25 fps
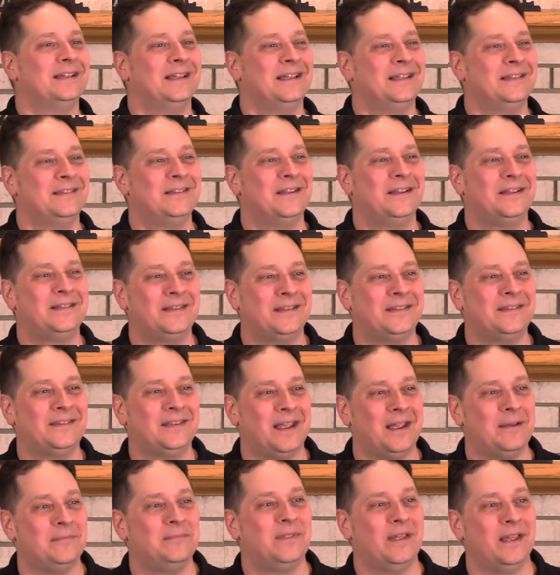Isn't the
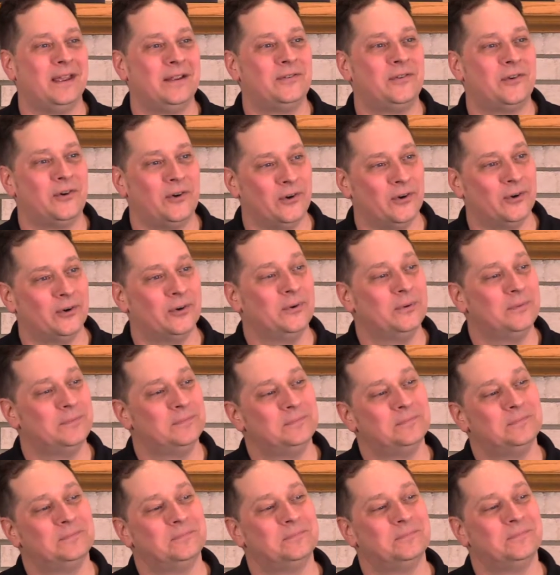same thing true
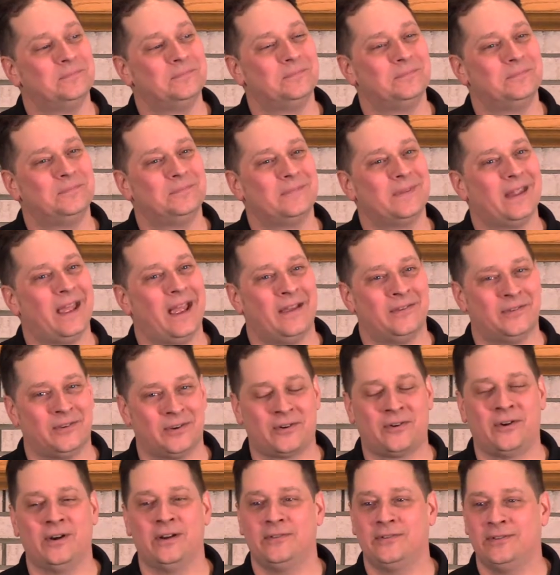as a
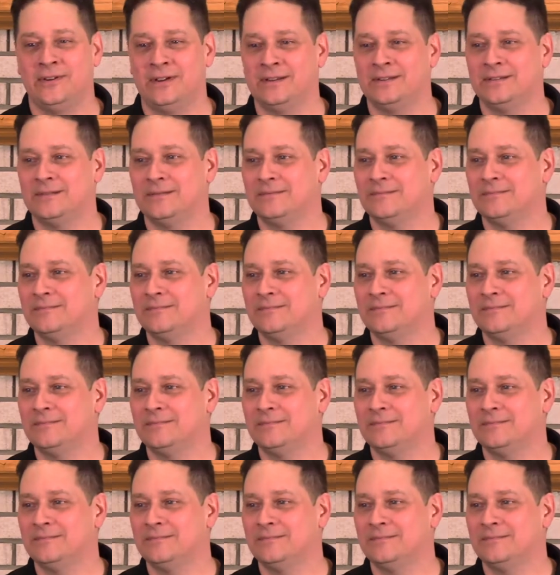Christian?